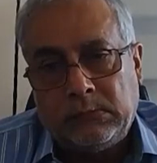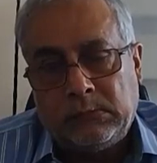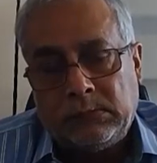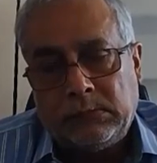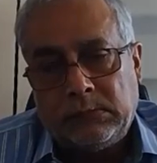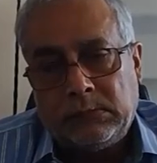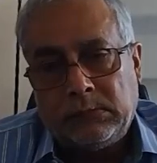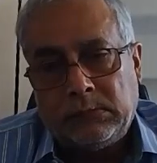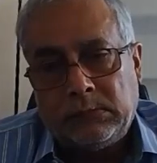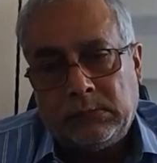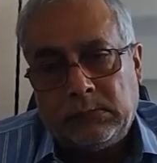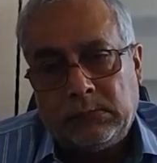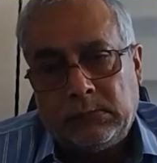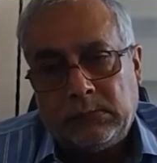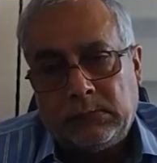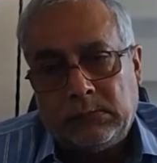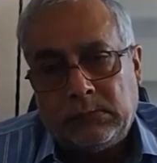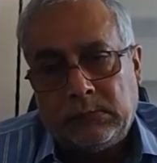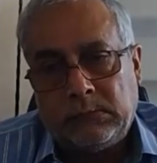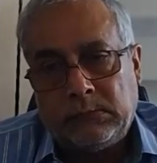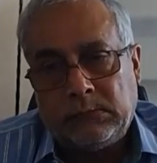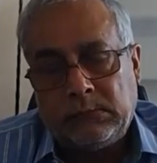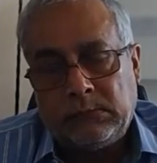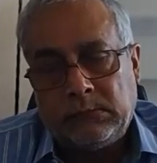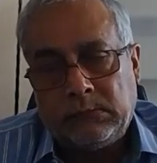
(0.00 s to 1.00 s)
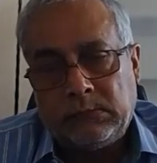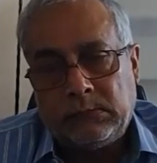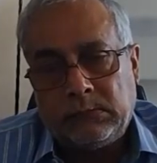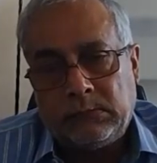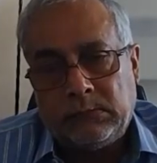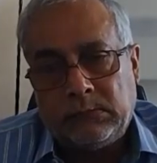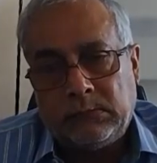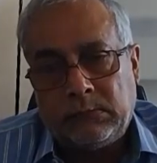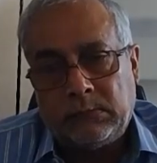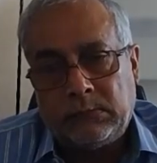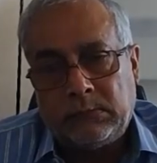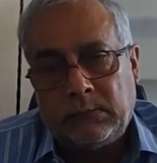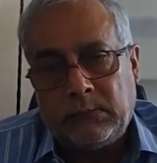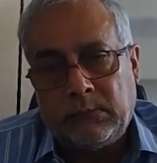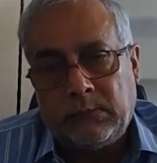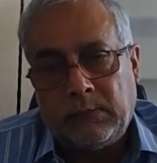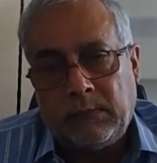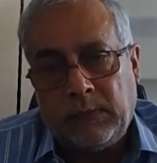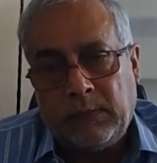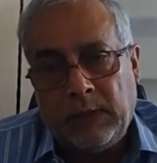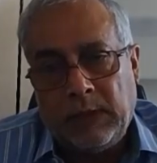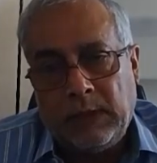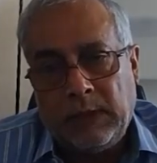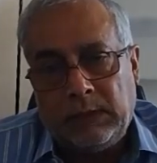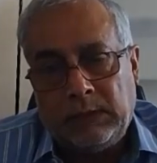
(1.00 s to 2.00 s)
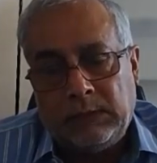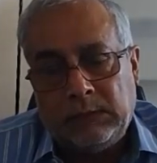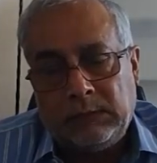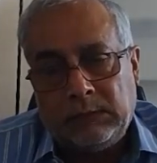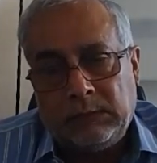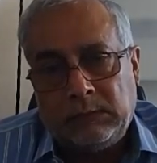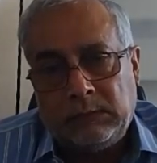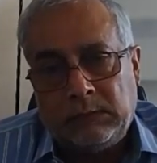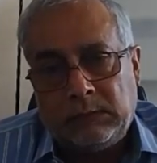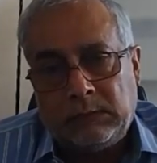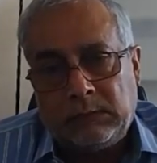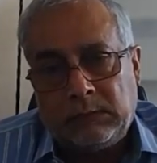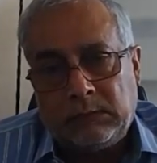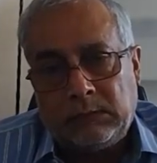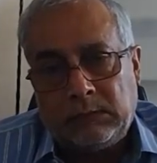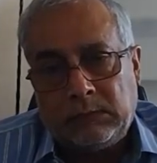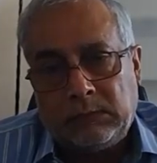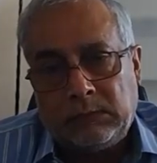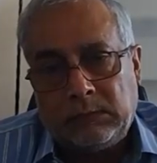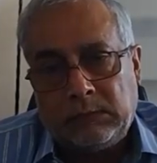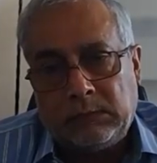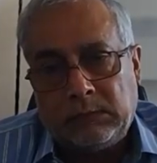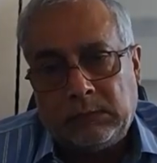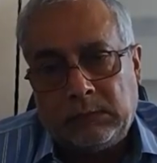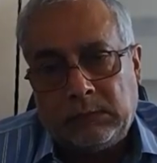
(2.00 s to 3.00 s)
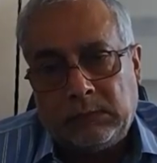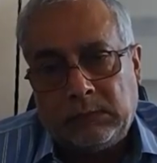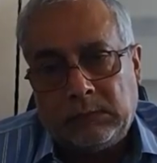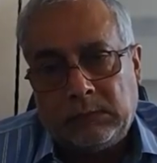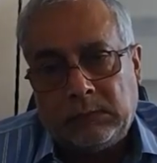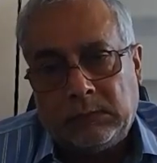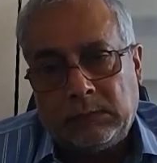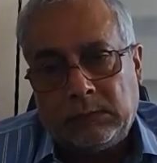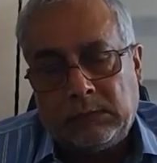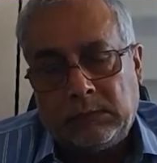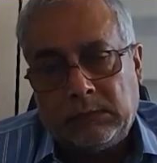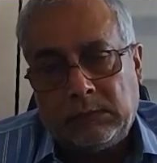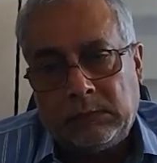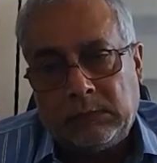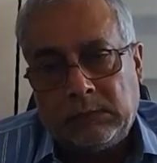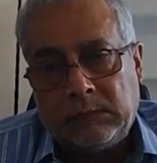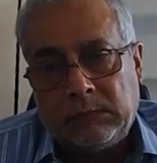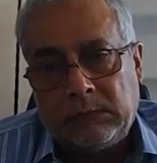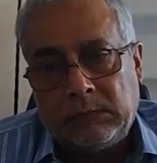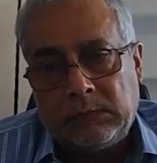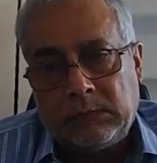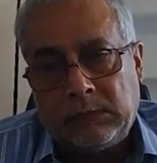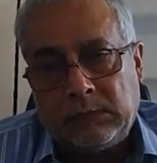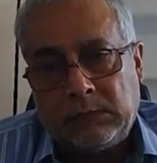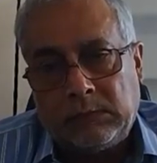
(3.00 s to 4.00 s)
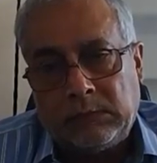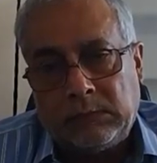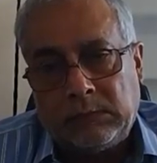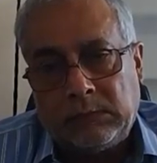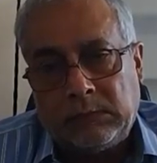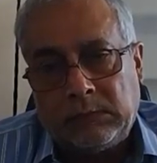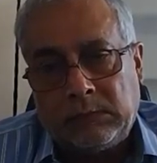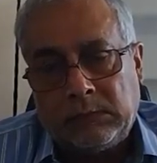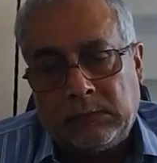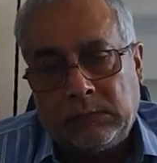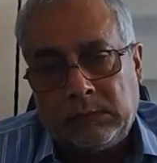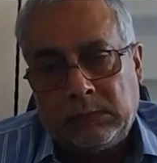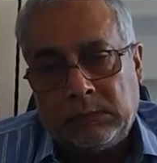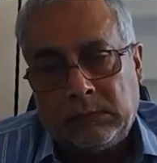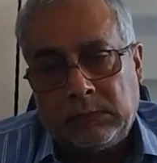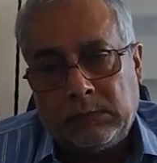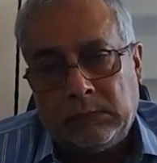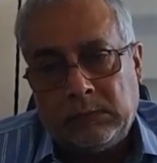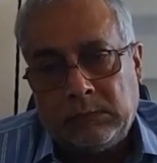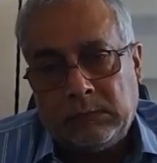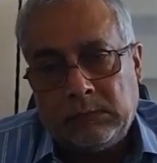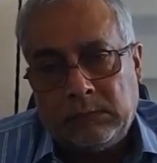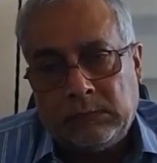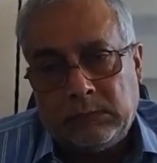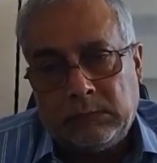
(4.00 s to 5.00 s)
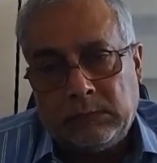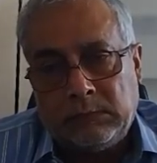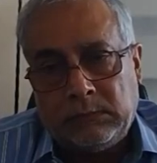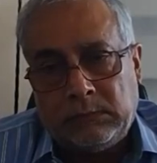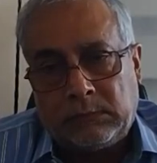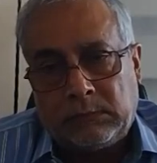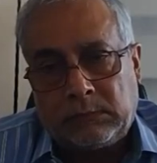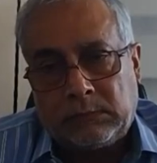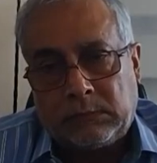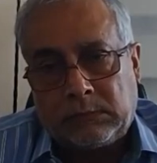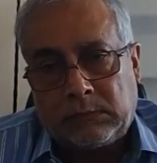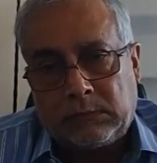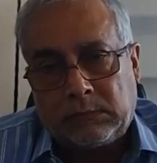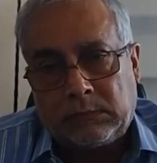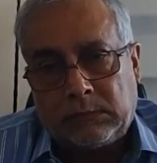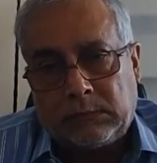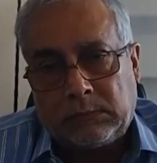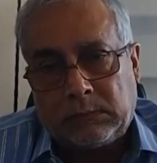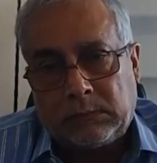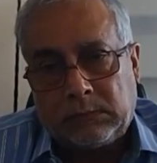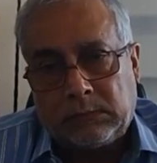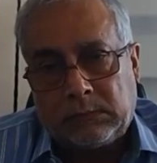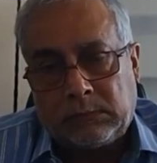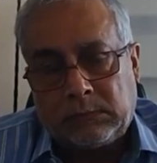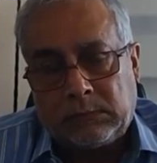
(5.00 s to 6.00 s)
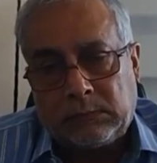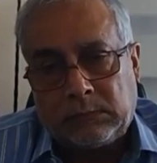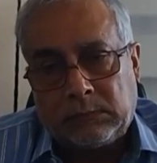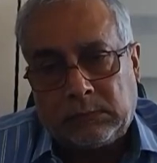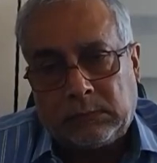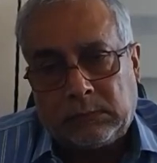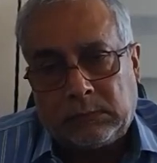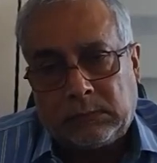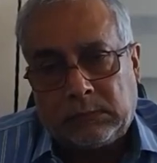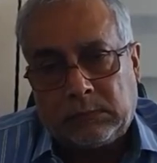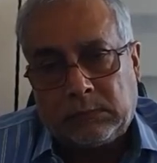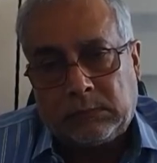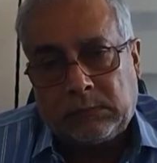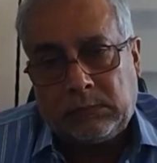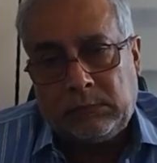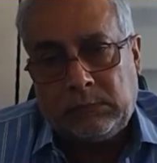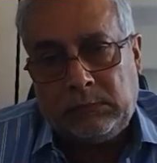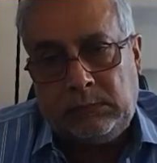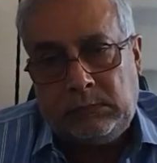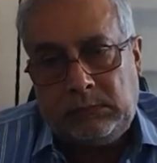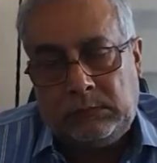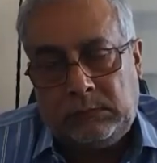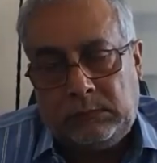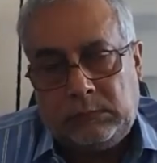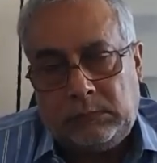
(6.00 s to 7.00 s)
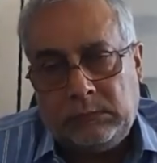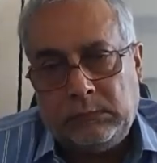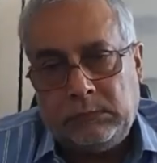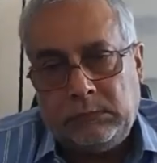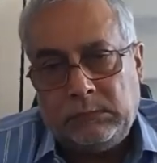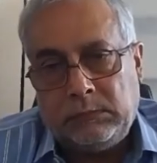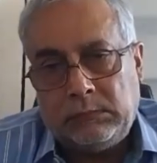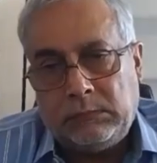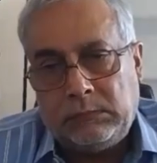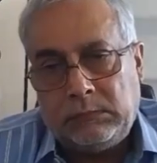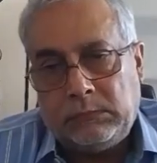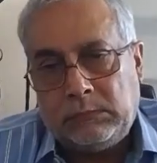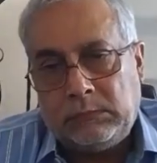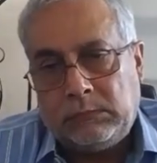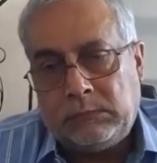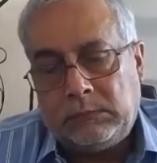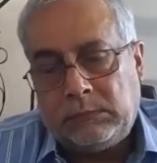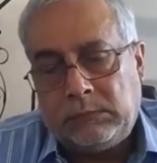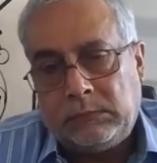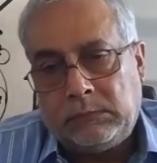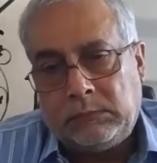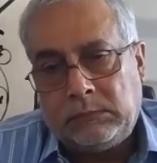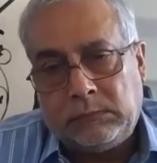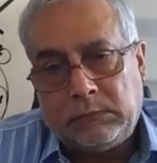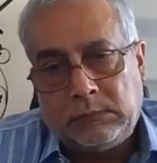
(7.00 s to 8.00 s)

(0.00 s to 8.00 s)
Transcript: The person shown says nothing.